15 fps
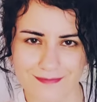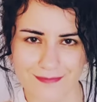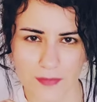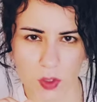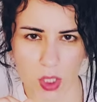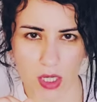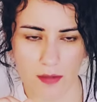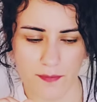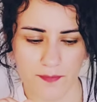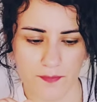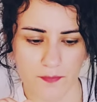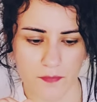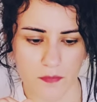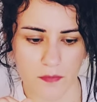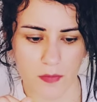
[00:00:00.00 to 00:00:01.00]
Okay?
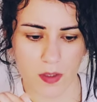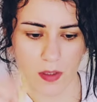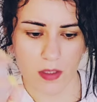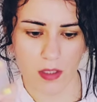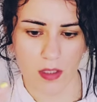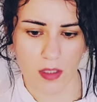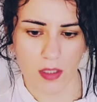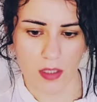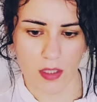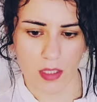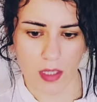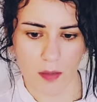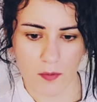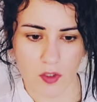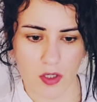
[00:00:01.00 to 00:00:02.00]

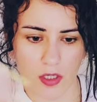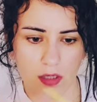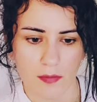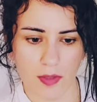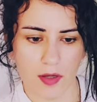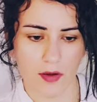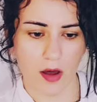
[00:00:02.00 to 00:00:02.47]
I'm talking about